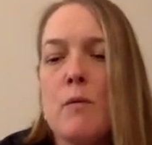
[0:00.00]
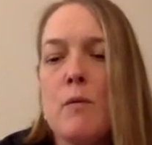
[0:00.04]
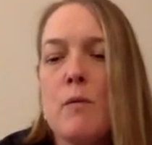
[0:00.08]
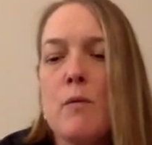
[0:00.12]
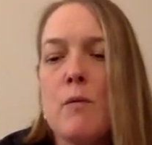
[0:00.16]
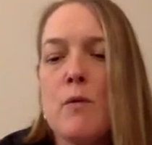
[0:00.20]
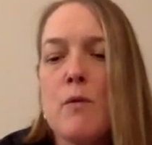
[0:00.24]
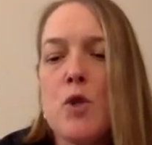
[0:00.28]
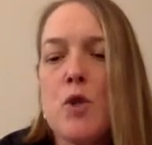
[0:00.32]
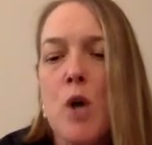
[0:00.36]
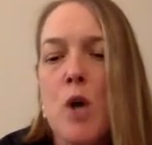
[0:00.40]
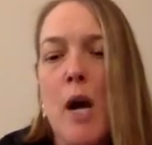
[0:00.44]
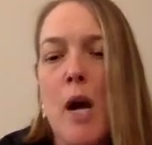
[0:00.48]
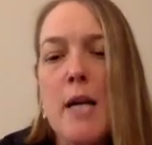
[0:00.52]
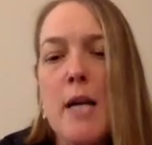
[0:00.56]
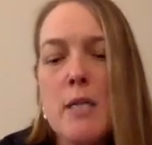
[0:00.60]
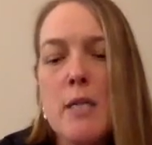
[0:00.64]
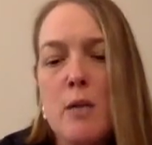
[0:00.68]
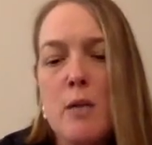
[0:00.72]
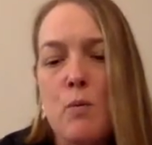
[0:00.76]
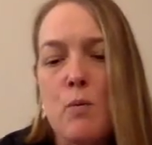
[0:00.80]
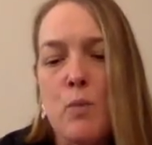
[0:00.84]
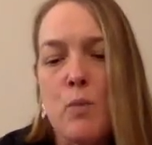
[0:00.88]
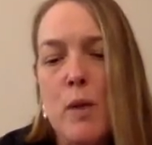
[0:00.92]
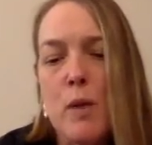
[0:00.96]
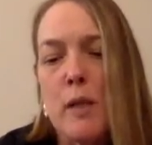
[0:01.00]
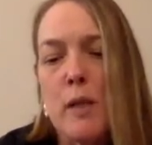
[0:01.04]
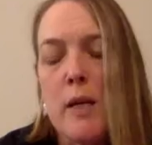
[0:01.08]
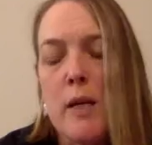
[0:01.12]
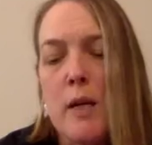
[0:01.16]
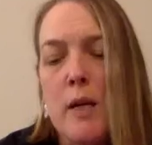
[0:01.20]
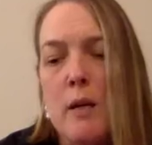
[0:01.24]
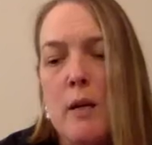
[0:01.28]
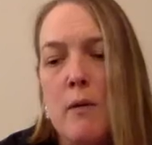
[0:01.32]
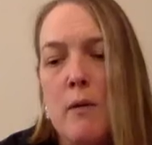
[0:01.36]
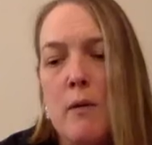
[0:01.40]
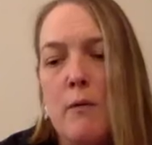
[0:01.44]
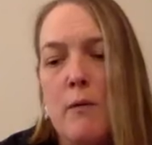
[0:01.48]
trying to
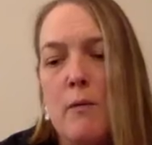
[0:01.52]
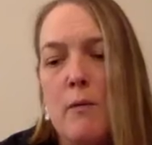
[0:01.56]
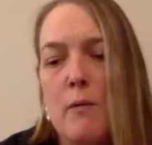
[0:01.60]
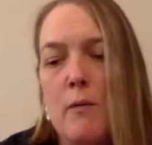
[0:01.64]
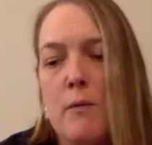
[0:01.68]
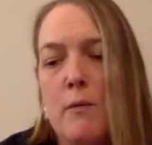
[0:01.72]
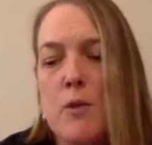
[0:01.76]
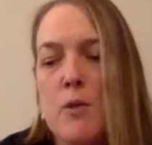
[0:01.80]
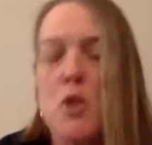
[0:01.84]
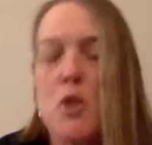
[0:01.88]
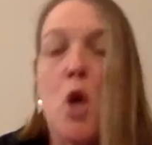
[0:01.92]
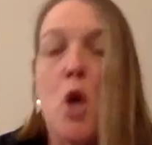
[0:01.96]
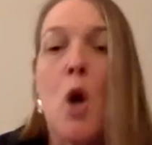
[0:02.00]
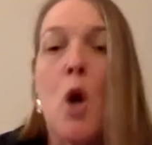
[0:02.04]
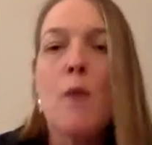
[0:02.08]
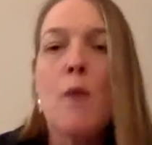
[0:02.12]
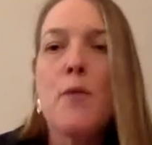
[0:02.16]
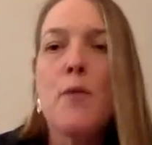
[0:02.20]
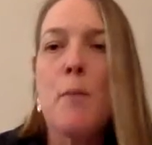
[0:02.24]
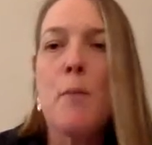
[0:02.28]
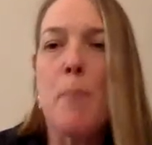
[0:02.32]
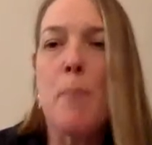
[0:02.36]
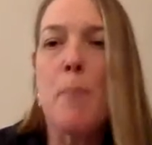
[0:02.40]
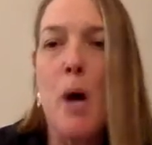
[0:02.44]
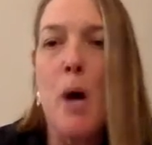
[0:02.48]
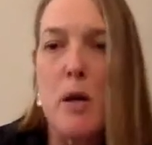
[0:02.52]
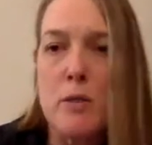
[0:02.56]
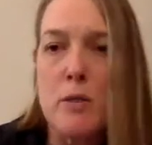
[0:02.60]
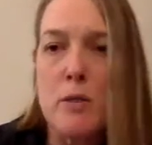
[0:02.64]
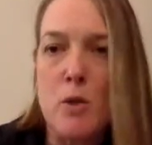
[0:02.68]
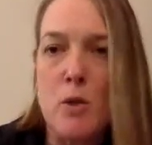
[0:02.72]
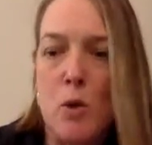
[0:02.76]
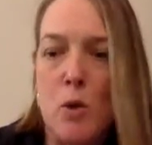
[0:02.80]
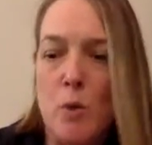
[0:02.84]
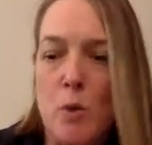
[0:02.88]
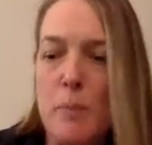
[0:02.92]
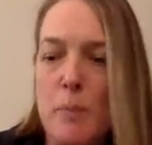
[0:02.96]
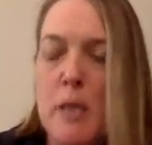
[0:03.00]
really solve the
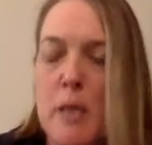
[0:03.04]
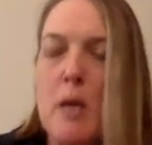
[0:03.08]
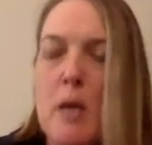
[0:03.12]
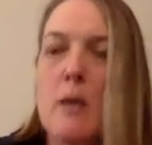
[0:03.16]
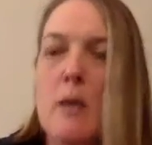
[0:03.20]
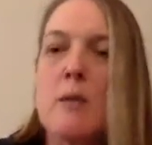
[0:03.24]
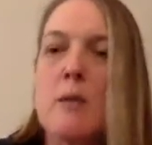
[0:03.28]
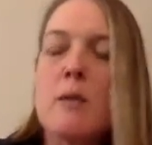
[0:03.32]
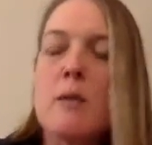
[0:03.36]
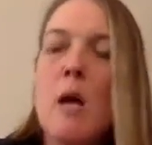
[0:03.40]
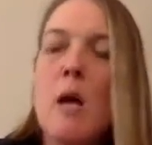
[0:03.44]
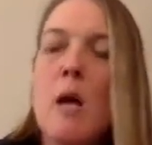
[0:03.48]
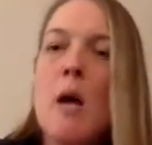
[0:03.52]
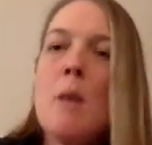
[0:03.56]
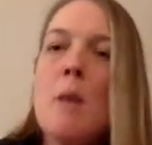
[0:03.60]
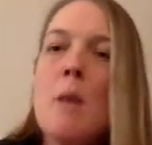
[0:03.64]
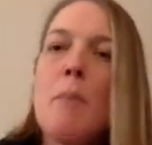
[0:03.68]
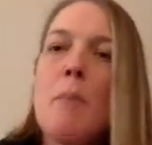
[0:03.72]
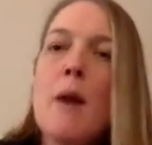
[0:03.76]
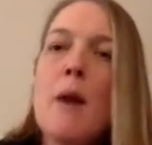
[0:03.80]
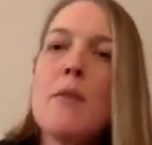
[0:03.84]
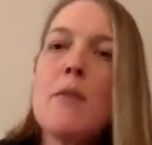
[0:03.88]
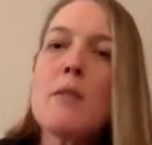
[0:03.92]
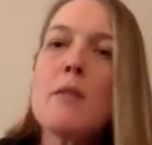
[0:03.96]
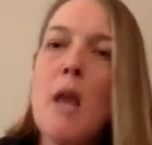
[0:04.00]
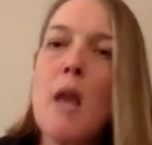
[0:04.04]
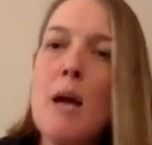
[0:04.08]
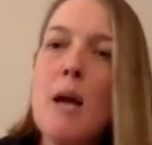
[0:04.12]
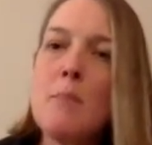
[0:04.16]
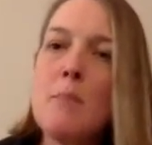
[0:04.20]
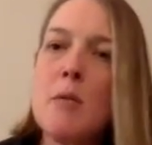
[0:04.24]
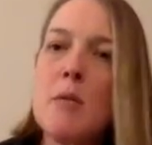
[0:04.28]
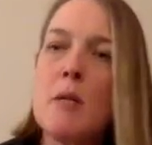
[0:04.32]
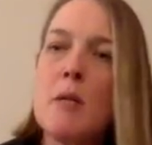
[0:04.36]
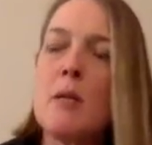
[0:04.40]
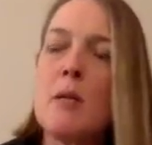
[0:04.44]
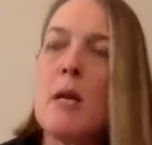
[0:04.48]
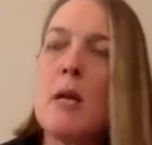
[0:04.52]
puzzle. Because by the time
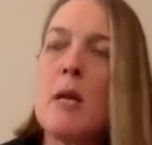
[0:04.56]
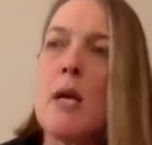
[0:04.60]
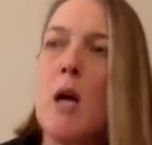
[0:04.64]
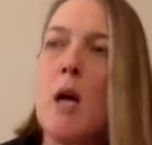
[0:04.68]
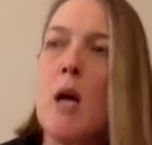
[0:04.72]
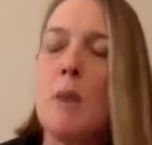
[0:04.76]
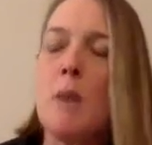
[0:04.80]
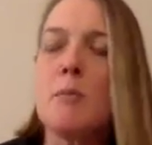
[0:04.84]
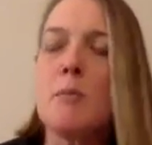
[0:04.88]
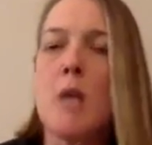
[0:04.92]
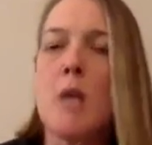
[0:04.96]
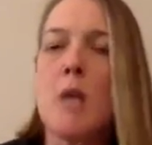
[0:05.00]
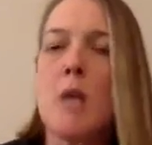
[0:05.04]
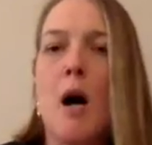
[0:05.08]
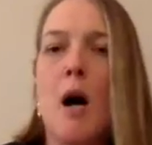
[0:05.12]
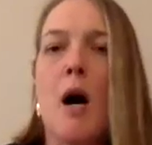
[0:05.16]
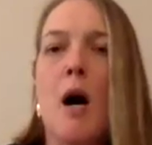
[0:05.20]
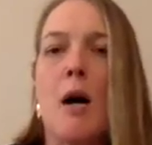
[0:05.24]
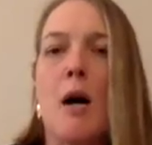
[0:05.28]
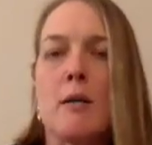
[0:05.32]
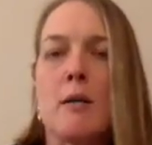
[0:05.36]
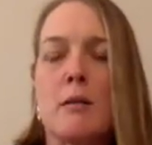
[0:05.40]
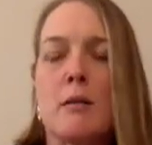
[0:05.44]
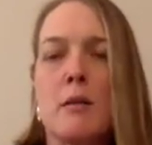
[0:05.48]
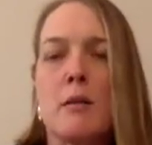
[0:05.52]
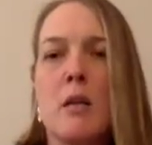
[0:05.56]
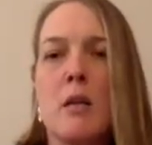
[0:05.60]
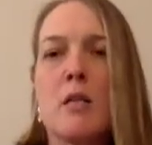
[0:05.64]
that they come to us,